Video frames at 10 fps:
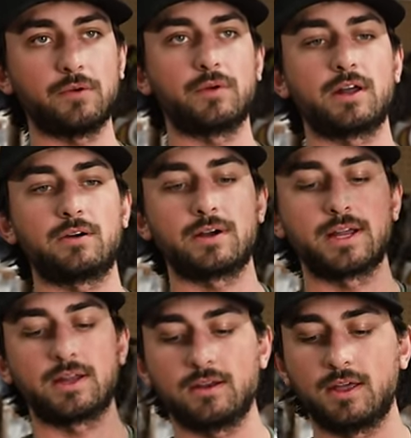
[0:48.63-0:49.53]
went on a
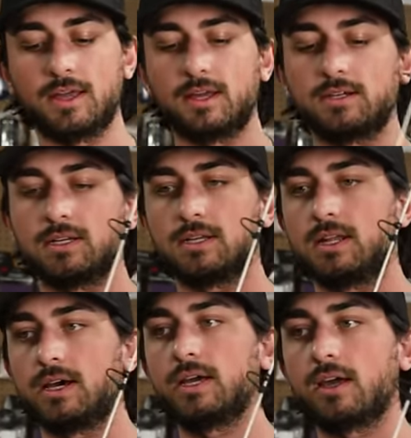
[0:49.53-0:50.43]
rant and did
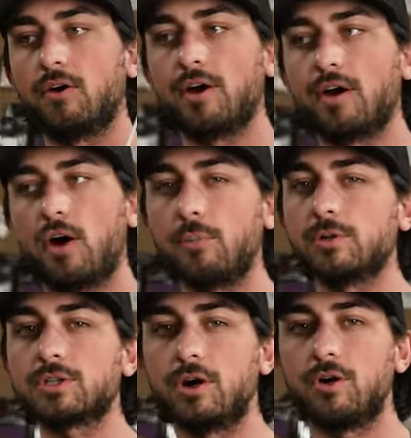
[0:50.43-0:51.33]
like
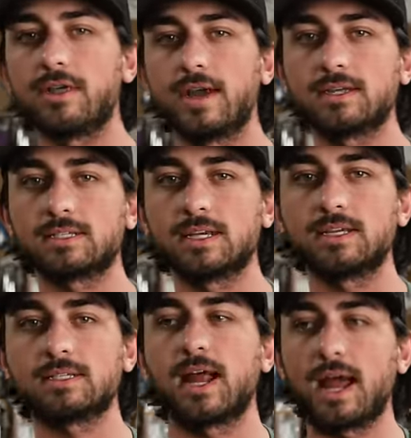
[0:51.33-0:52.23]
almost all the
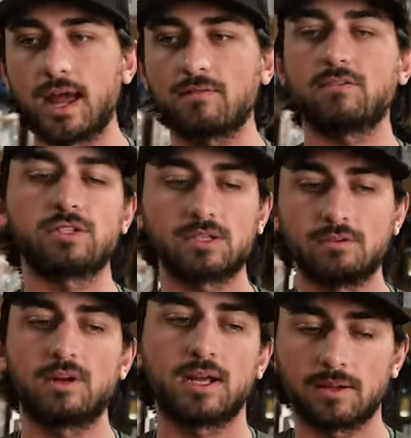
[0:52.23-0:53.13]
ASAs, and every single
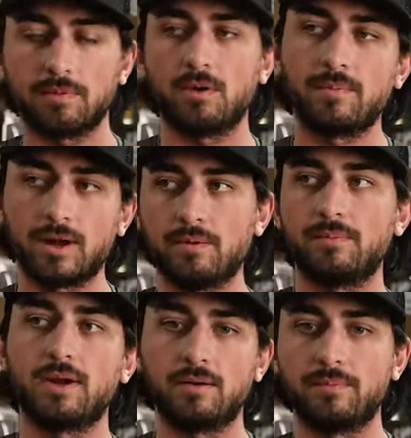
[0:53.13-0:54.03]
one I kept doing better and
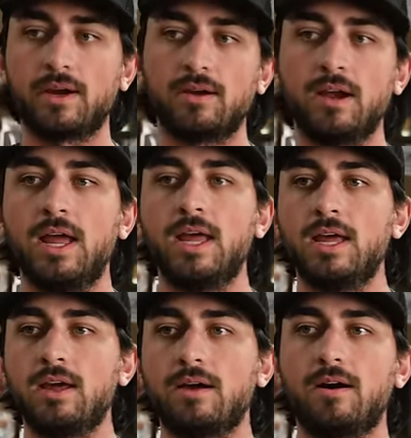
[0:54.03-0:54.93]
better and better.
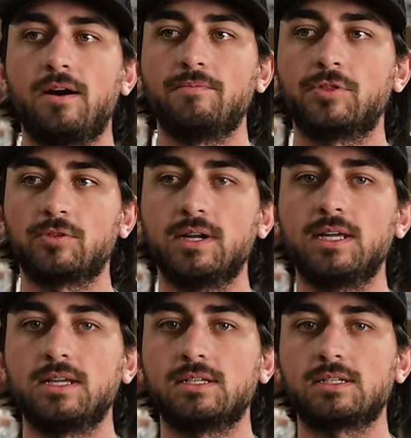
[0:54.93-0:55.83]

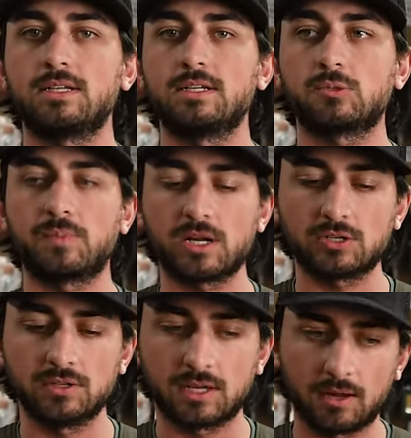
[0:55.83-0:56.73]
3Ds,
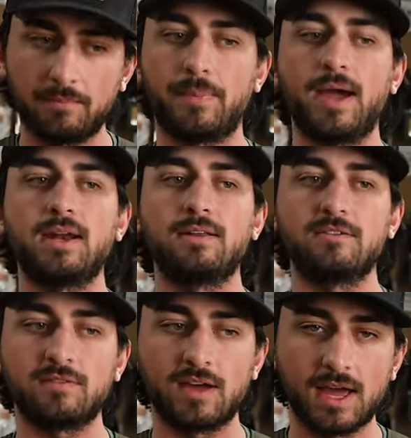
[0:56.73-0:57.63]
especially
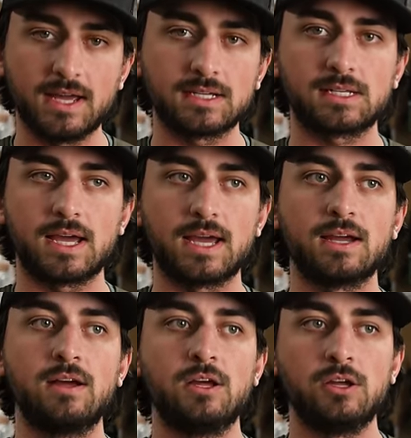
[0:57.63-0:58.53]
competitive ASA
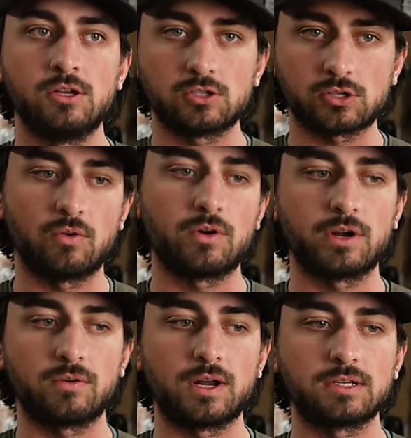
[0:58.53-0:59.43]

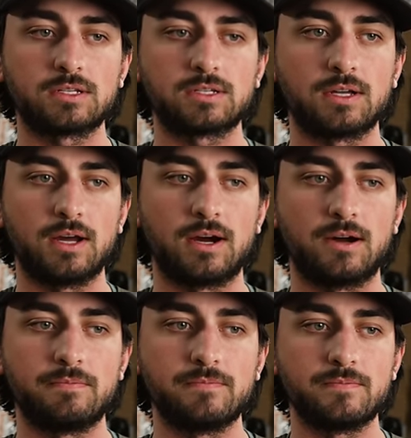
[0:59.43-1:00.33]
scoring rings,
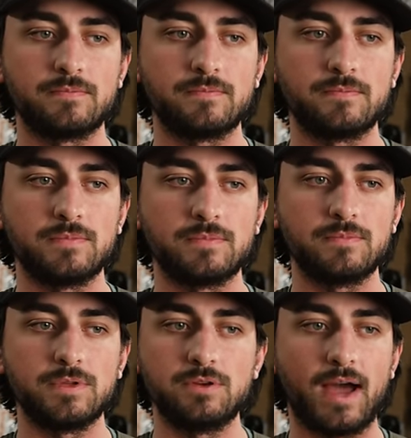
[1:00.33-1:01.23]

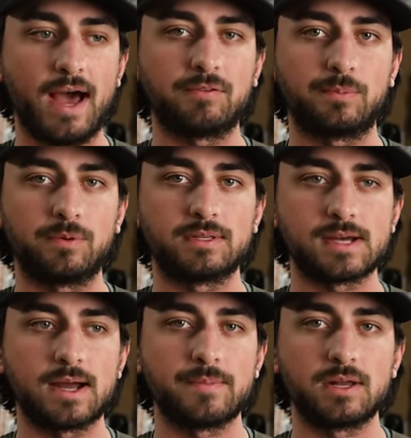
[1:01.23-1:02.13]
you have to put the
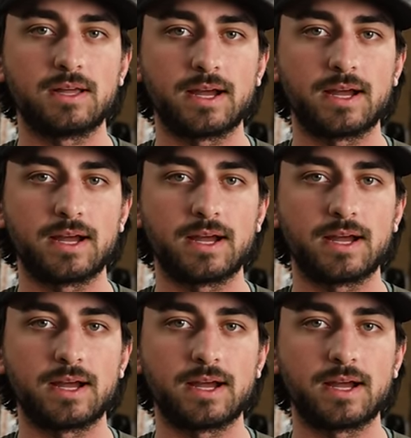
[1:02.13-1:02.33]
time in to